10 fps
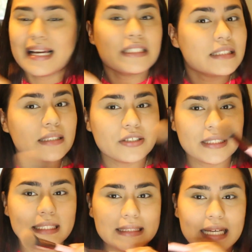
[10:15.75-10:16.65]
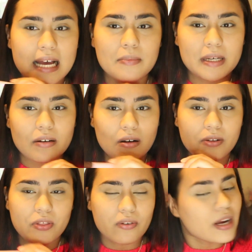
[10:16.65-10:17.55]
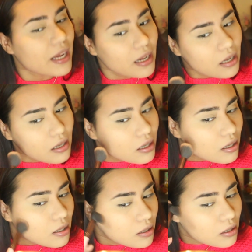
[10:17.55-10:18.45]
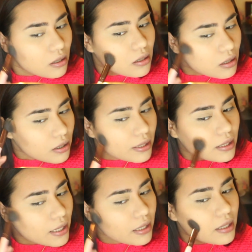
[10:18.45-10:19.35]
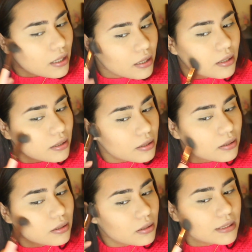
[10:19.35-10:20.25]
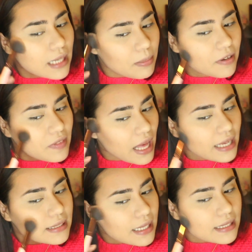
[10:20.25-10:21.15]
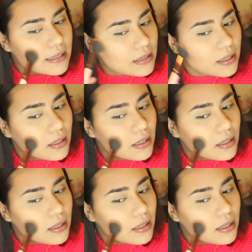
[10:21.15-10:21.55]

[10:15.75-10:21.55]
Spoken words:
I just literally dab in all three. And then tap off the excess.